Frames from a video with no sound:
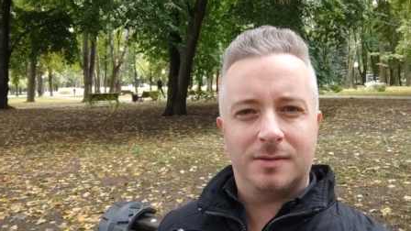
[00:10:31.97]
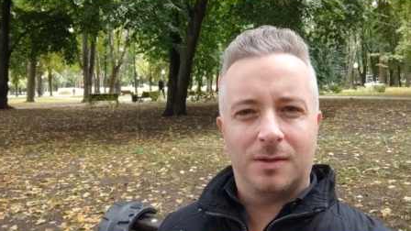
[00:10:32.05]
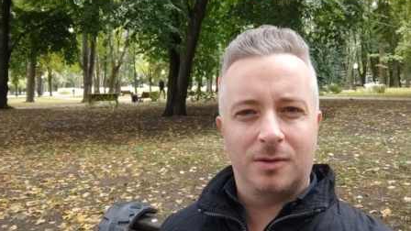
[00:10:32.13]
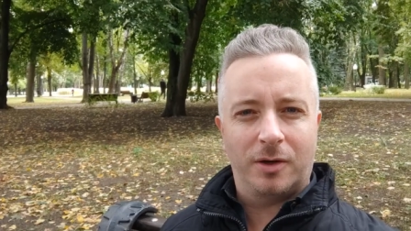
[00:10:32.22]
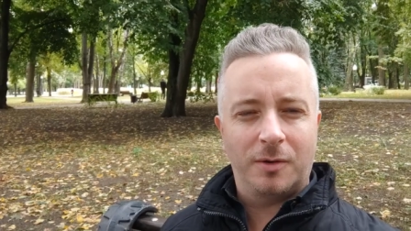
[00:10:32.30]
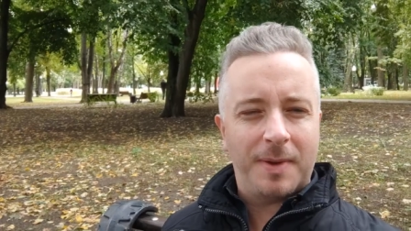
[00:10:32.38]

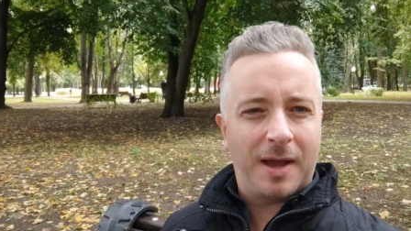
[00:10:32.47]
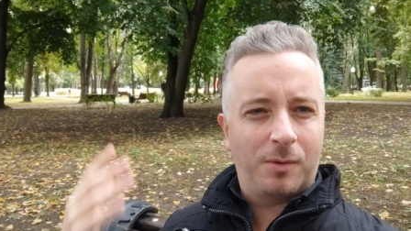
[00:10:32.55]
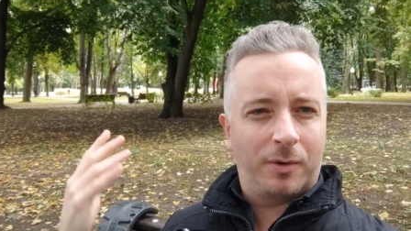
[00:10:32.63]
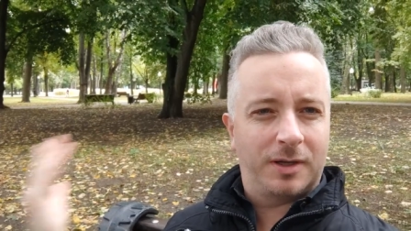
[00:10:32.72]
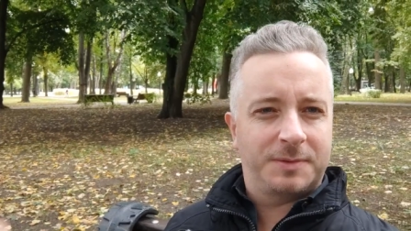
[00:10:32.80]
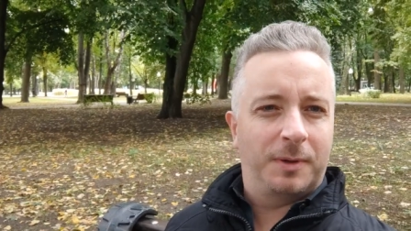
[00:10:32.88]
So a lot
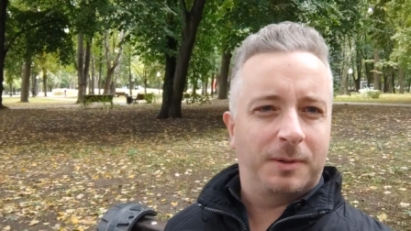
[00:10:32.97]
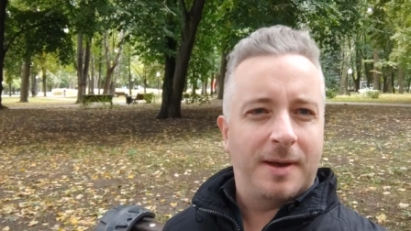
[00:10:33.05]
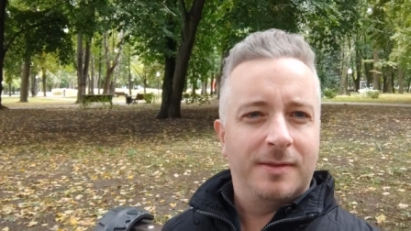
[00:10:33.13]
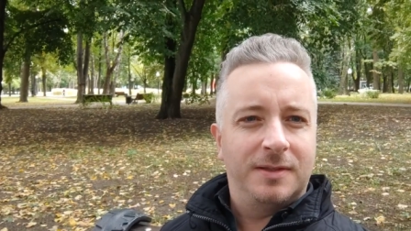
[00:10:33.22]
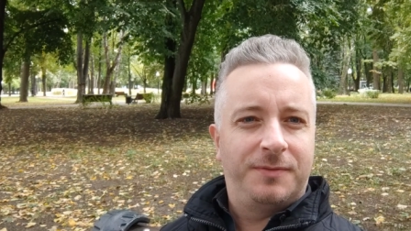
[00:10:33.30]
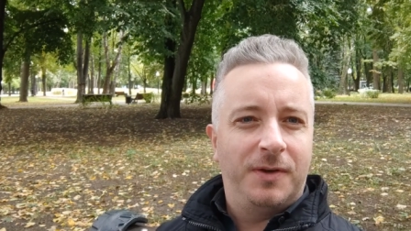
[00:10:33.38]
about what I spoke
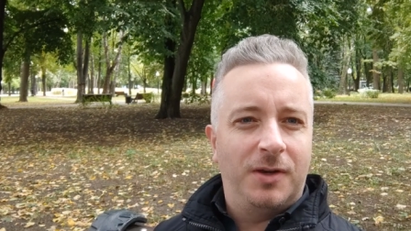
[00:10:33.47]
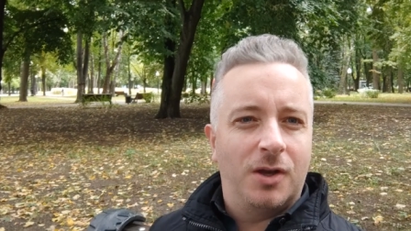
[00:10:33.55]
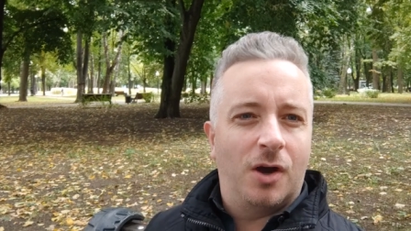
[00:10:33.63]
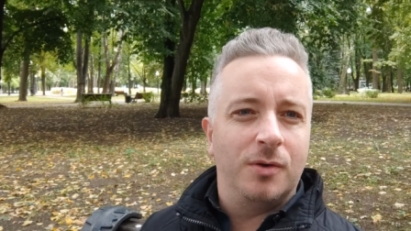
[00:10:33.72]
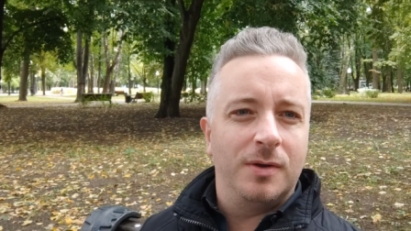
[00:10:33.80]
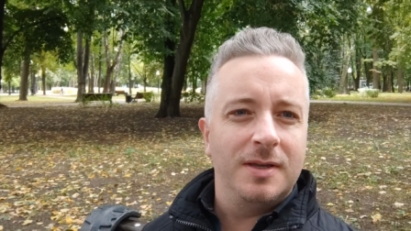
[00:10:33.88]
about in this
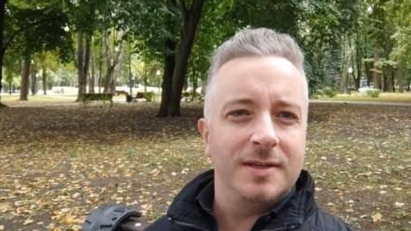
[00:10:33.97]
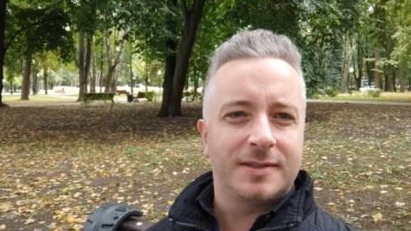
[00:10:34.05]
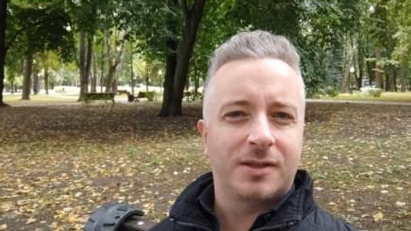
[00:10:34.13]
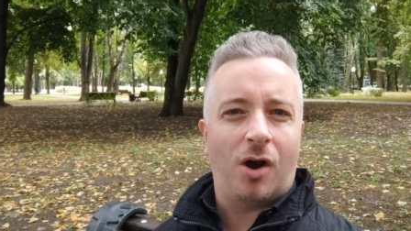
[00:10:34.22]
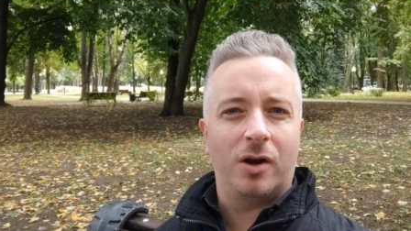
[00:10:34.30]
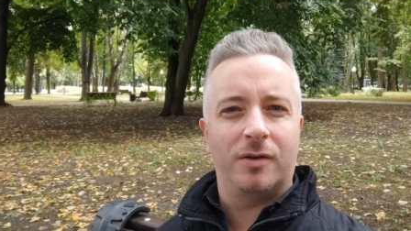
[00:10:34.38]
video is
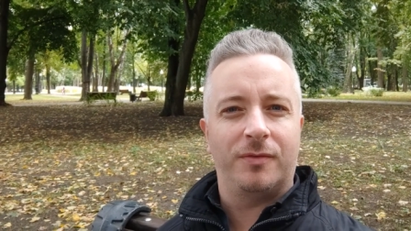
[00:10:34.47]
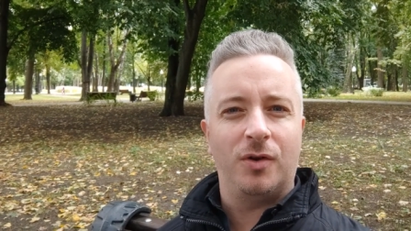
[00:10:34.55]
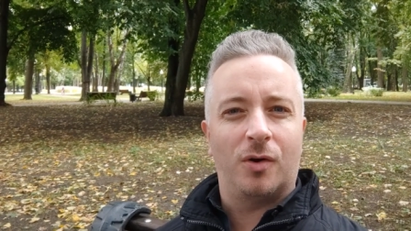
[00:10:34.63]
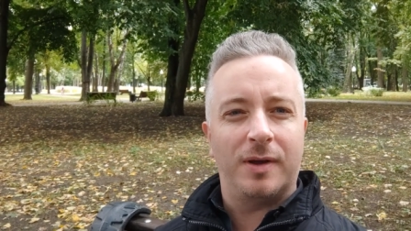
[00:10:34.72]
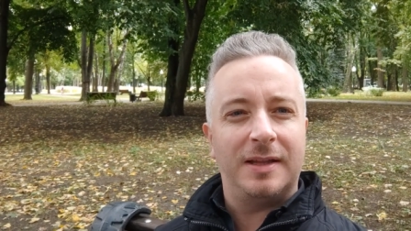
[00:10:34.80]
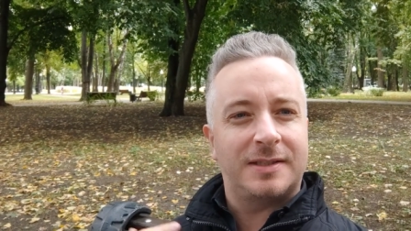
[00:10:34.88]
kind of
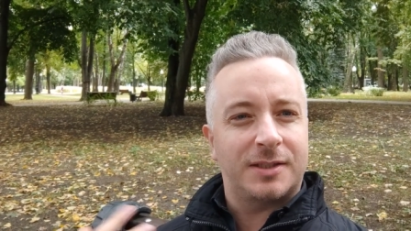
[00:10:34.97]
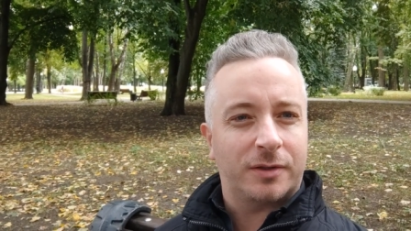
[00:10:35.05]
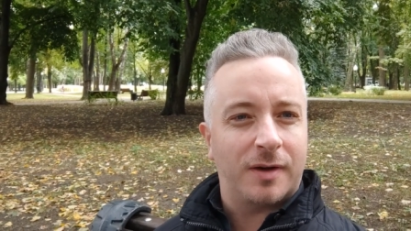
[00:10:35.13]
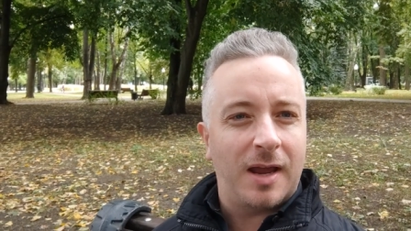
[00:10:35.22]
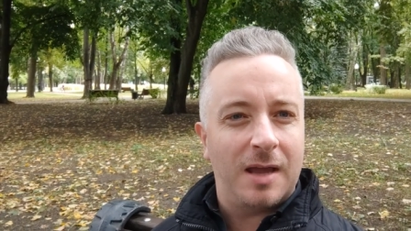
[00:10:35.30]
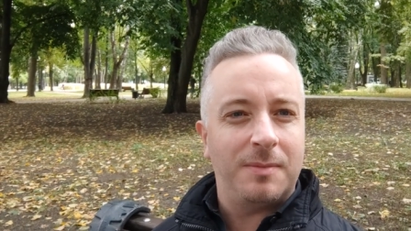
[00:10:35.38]
your
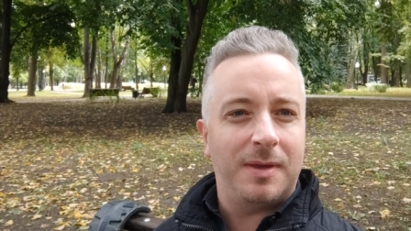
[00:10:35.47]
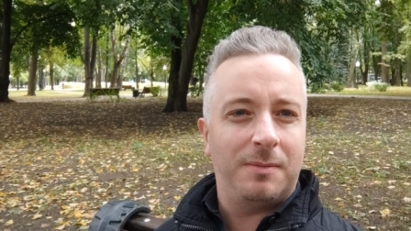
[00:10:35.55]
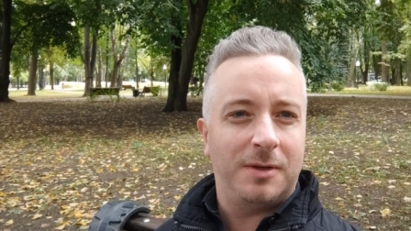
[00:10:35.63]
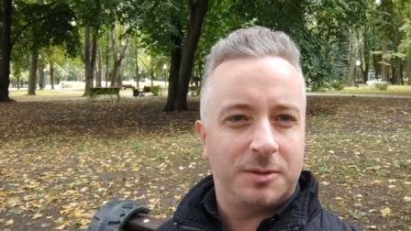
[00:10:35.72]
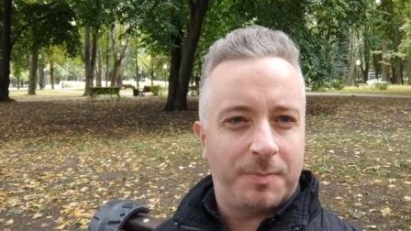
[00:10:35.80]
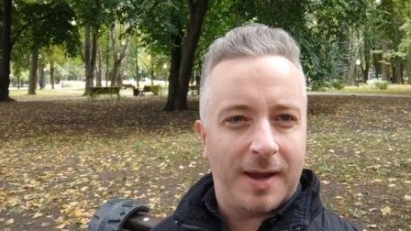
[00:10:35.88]
Instagram
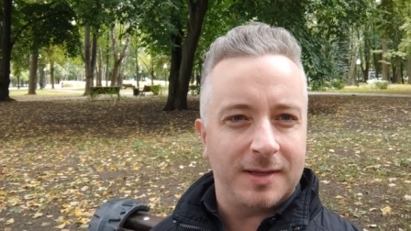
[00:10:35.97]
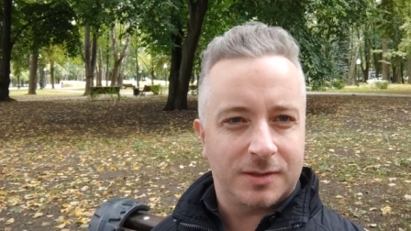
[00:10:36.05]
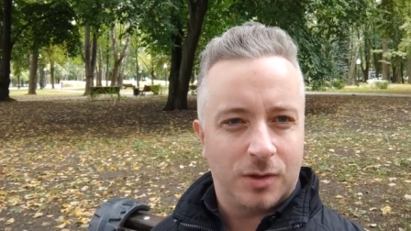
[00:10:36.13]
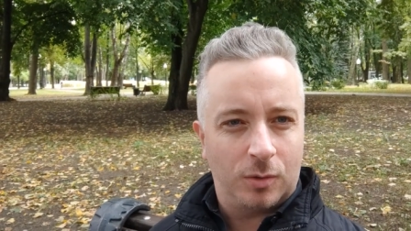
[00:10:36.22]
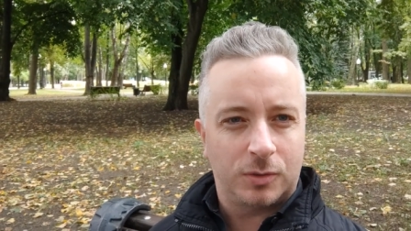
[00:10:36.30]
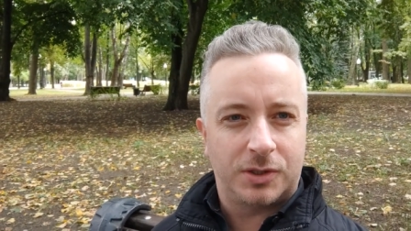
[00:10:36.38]

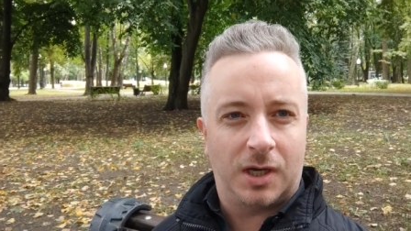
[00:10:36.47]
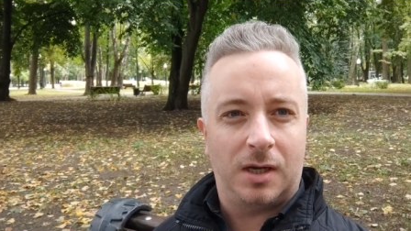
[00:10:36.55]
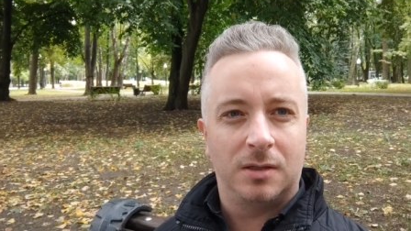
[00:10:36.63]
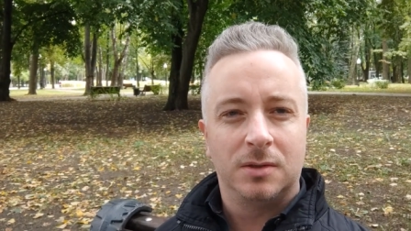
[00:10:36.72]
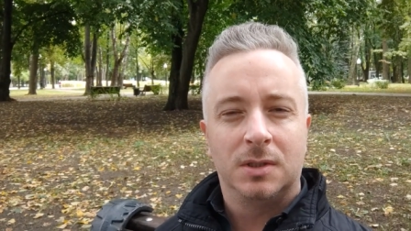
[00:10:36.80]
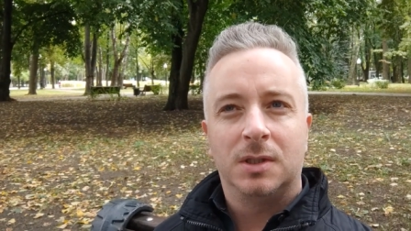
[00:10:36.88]
image-based culture.